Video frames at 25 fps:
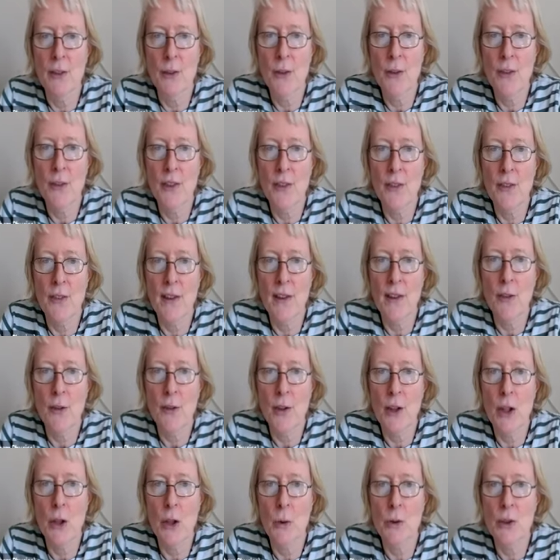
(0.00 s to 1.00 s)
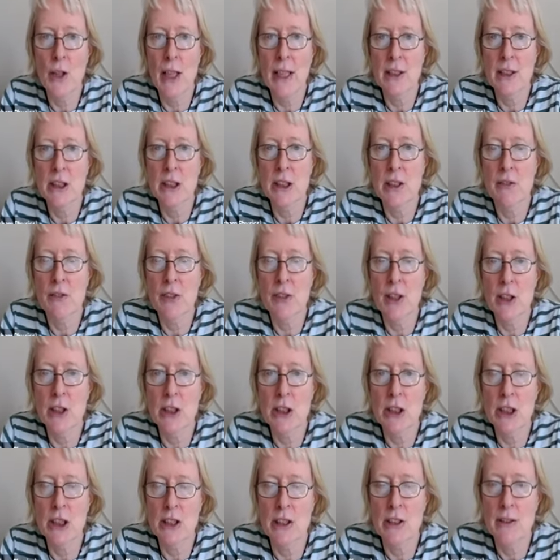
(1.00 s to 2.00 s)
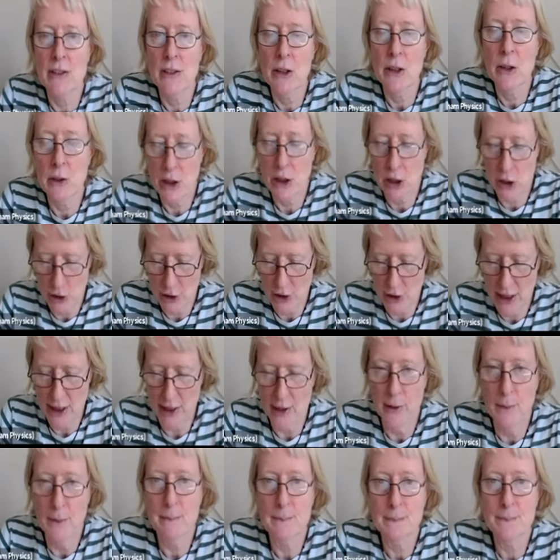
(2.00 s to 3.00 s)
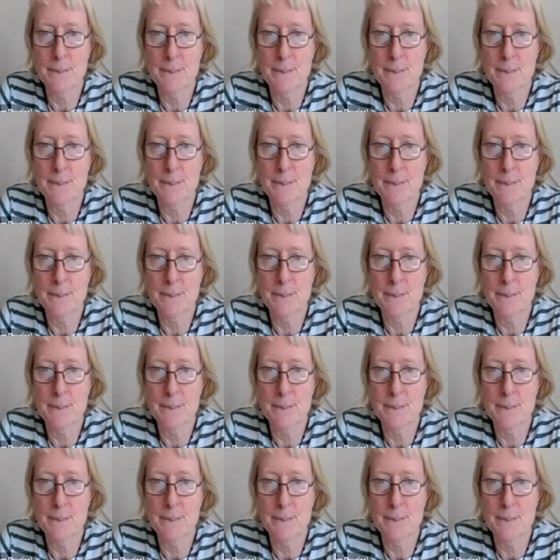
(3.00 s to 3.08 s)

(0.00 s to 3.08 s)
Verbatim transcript: Is there's, there's the cotangent function going on here.